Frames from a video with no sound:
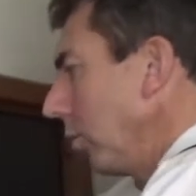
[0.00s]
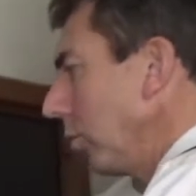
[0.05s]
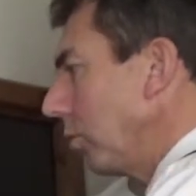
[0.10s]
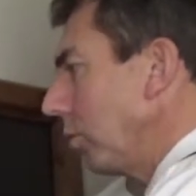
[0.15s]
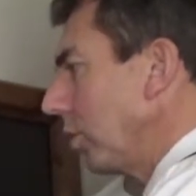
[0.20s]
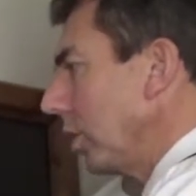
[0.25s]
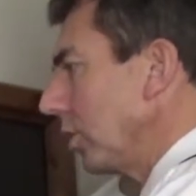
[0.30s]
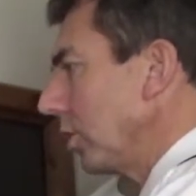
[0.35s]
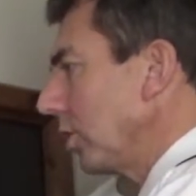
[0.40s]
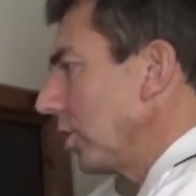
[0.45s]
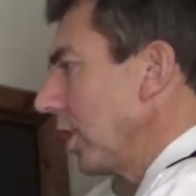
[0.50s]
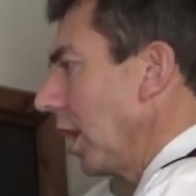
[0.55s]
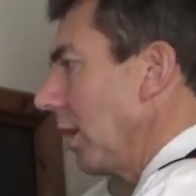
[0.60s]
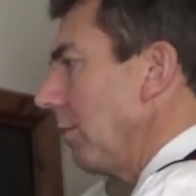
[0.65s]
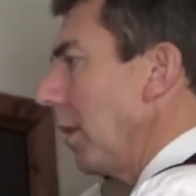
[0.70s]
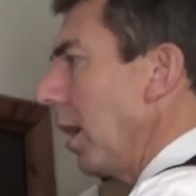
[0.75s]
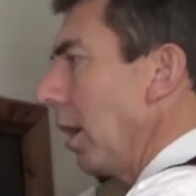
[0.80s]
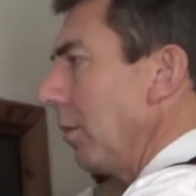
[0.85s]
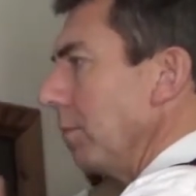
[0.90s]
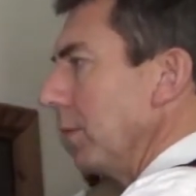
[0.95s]
To
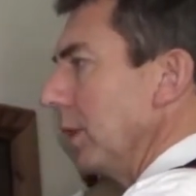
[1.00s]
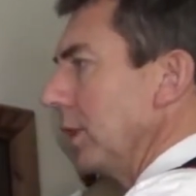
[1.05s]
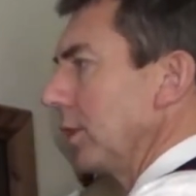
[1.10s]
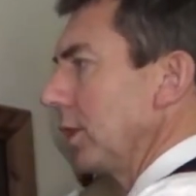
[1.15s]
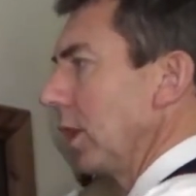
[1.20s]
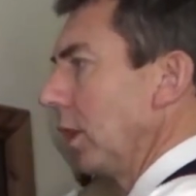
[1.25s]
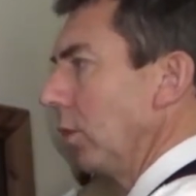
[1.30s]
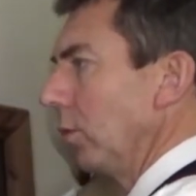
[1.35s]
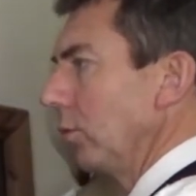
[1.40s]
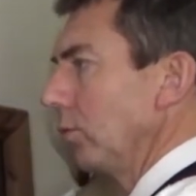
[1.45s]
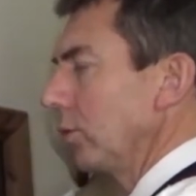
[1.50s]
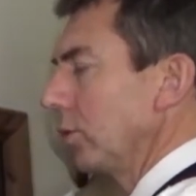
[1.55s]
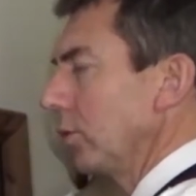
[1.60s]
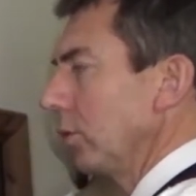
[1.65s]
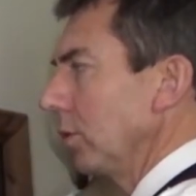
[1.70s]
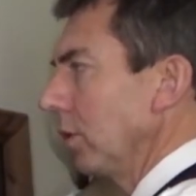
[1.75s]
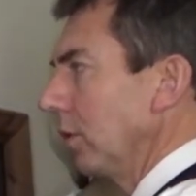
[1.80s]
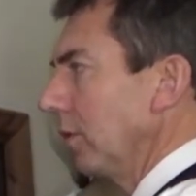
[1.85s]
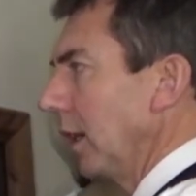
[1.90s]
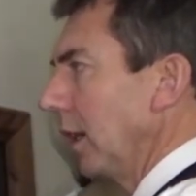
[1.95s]
sum up this whole
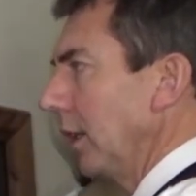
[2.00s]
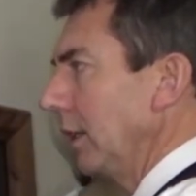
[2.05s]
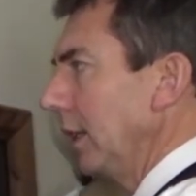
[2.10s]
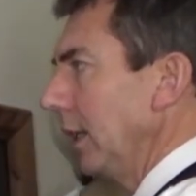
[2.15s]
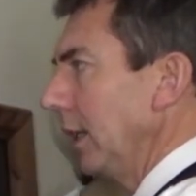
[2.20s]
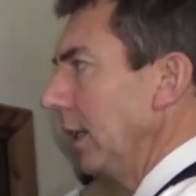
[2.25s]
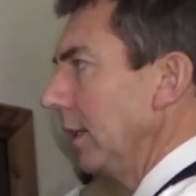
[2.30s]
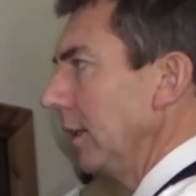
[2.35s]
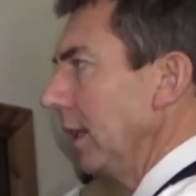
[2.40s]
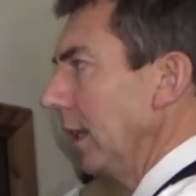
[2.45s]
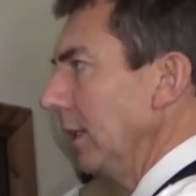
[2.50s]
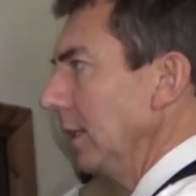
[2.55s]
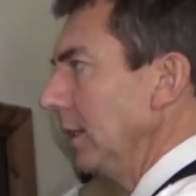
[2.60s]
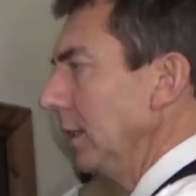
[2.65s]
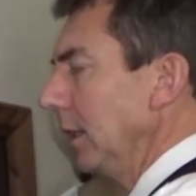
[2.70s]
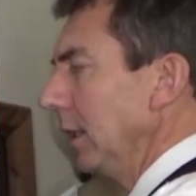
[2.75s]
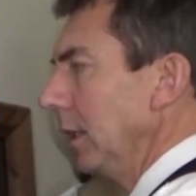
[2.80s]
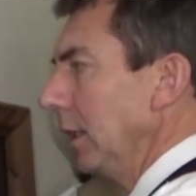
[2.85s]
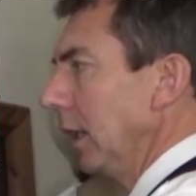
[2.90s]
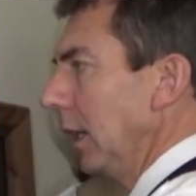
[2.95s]
sort of idea, then
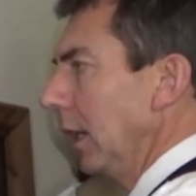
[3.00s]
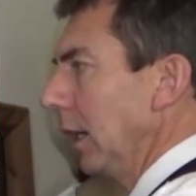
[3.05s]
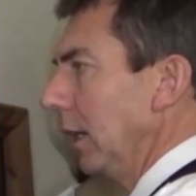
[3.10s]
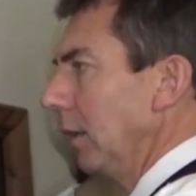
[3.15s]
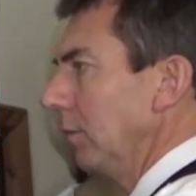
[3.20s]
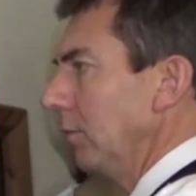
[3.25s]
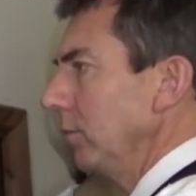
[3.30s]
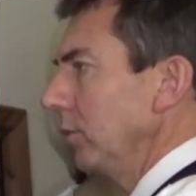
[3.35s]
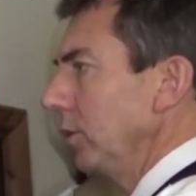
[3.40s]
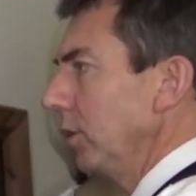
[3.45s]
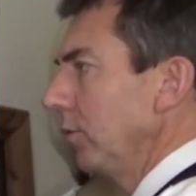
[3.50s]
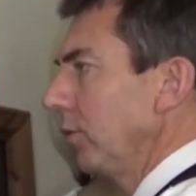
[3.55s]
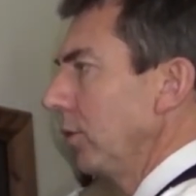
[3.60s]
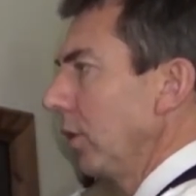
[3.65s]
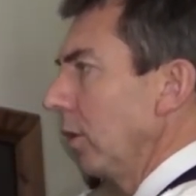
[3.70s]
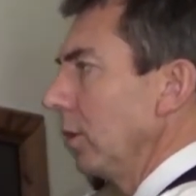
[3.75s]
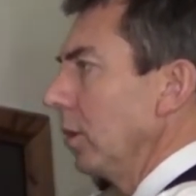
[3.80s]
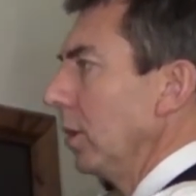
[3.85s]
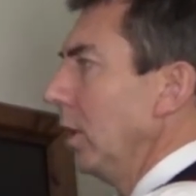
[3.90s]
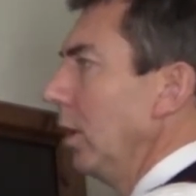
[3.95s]
you've
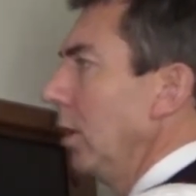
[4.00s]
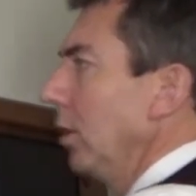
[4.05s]
got